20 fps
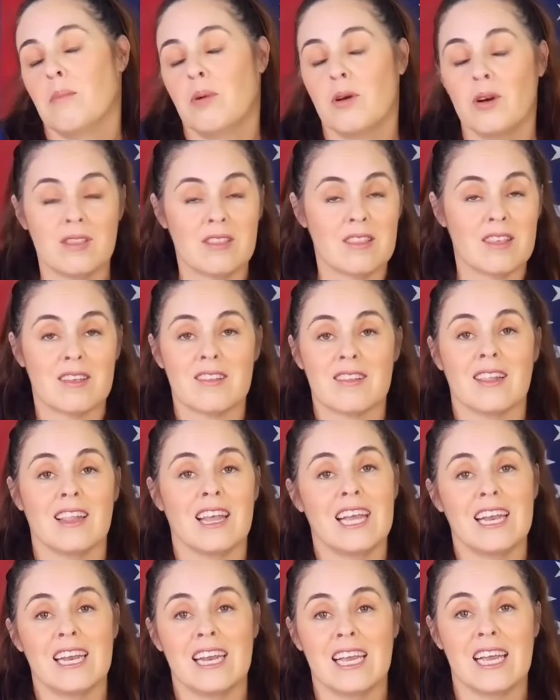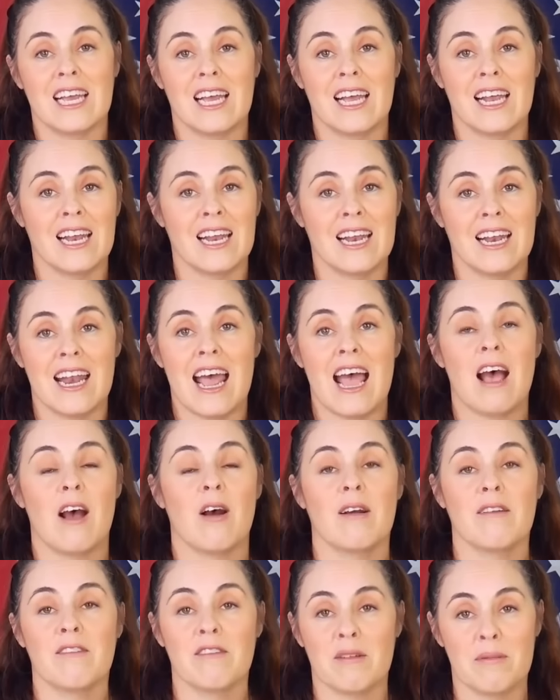put this lady in and now
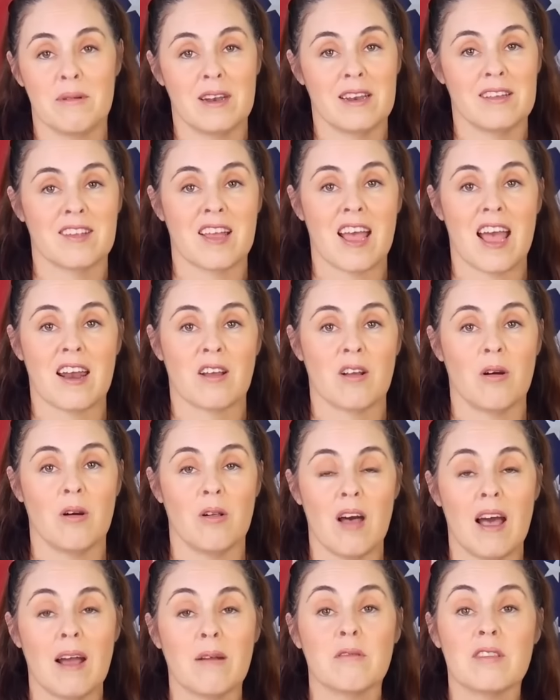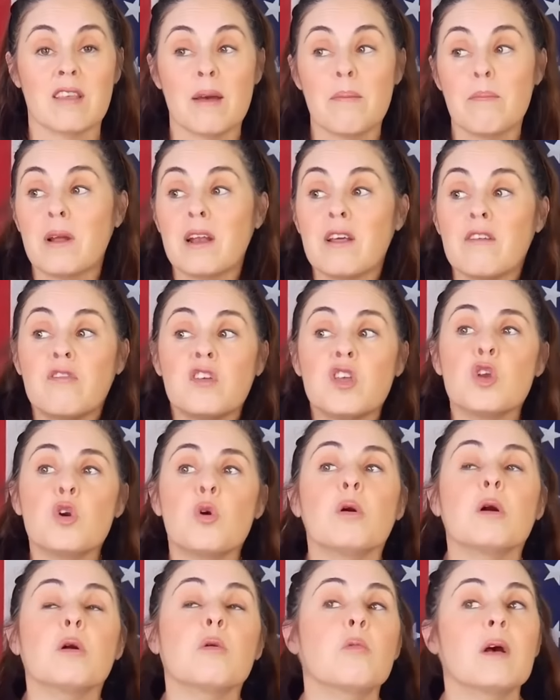everybody's got to go along with it. But if you
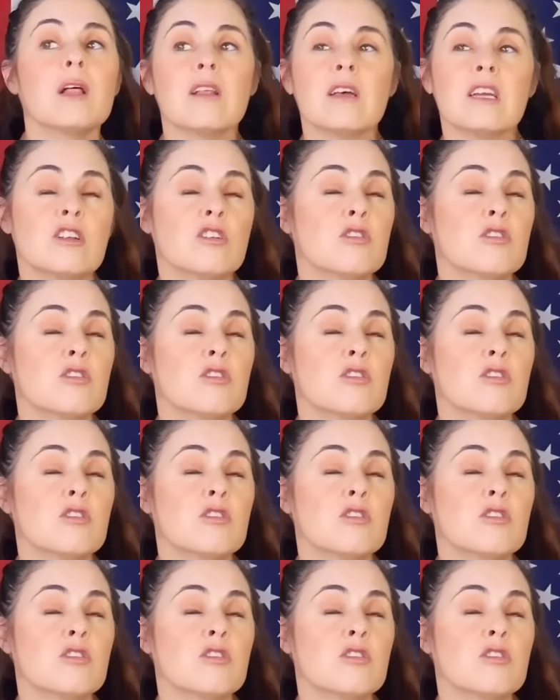were willing